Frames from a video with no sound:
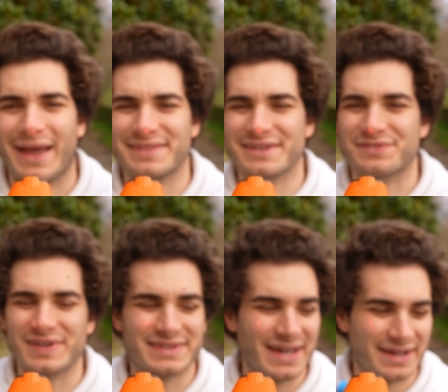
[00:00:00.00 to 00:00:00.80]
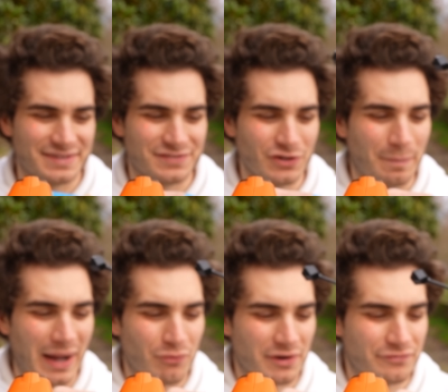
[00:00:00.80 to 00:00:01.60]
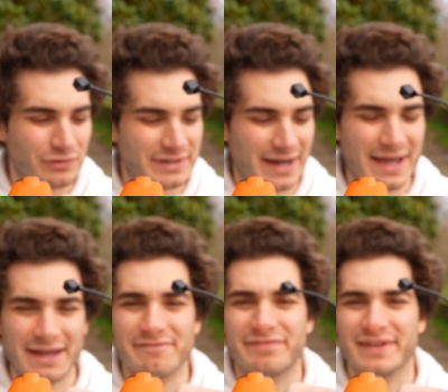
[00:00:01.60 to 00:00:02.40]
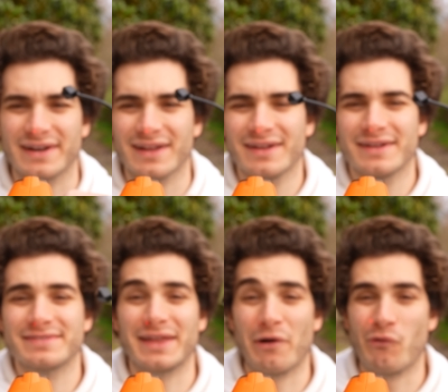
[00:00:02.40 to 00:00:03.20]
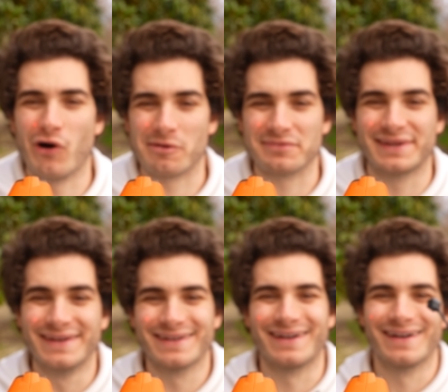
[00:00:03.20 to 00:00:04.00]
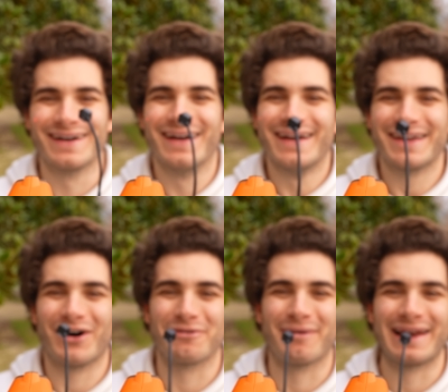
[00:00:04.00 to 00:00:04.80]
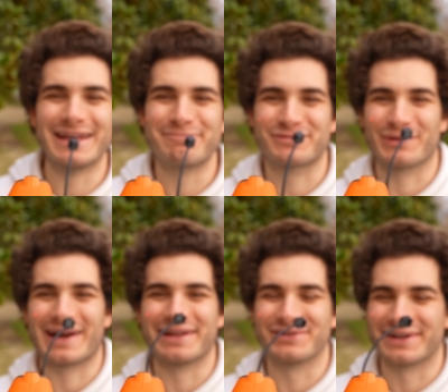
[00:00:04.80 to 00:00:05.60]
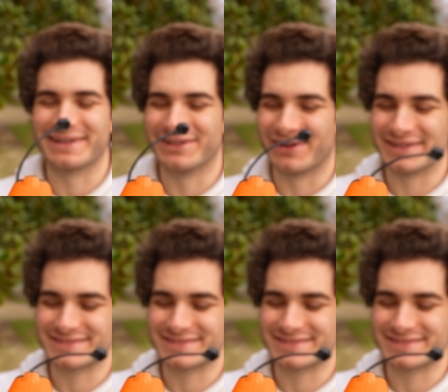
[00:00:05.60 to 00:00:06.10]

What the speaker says: And this VTX is so powerful that I can feel the warmth on my lips when I turn it on.